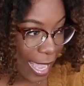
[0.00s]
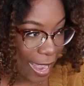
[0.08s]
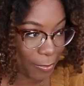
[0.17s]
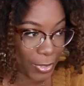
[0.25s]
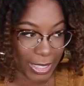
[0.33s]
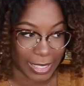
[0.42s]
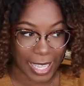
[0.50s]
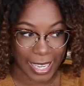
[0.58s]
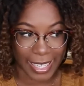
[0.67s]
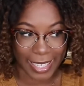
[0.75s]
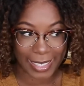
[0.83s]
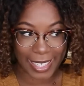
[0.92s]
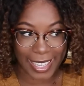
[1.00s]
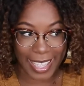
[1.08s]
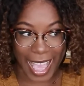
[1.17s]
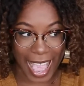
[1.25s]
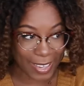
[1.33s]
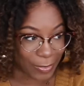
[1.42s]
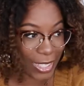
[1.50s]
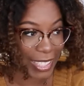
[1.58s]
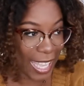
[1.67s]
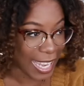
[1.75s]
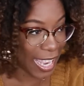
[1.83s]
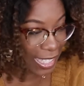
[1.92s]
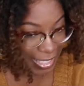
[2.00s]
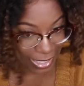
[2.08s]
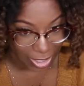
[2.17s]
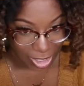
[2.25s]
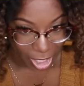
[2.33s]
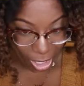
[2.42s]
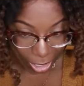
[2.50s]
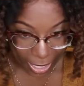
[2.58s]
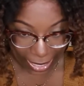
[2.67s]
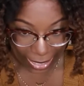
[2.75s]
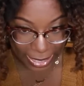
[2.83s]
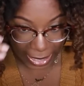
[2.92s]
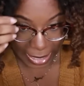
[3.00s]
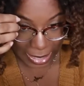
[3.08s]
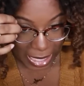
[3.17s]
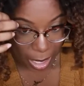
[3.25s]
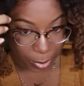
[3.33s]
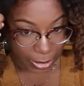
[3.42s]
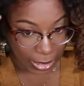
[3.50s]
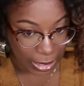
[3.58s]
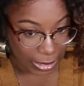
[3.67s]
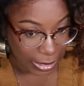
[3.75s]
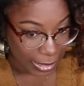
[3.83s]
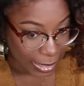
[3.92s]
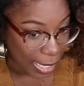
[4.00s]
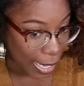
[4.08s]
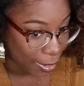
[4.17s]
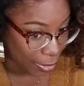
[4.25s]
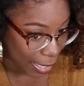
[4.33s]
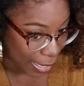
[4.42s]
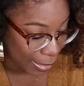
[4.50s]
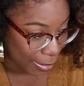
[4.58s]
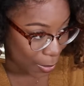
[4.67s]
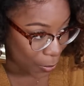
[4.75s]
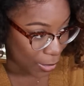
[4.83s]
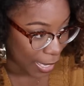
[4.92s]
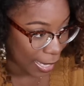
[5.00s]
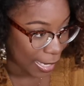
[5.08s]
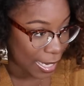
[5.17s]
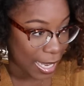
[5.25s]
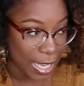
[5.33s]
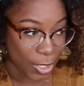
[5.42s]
I really like I really like how this looks, y'all. And it does come with a clean hairline, okay?